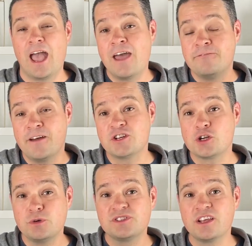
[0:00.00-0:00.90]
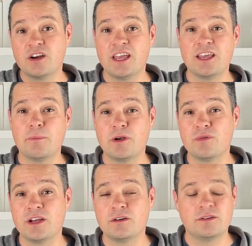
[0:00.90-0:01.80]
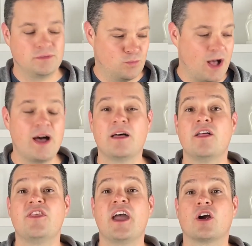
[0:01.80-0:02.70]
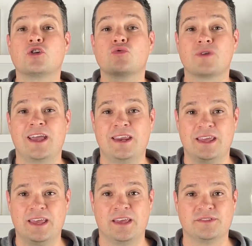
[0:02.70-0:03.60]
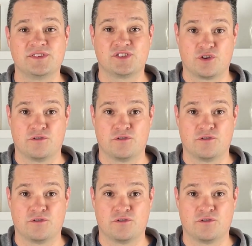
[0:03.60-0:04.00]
And vegetables that are getting a bit wrinkled, well, they are great in stir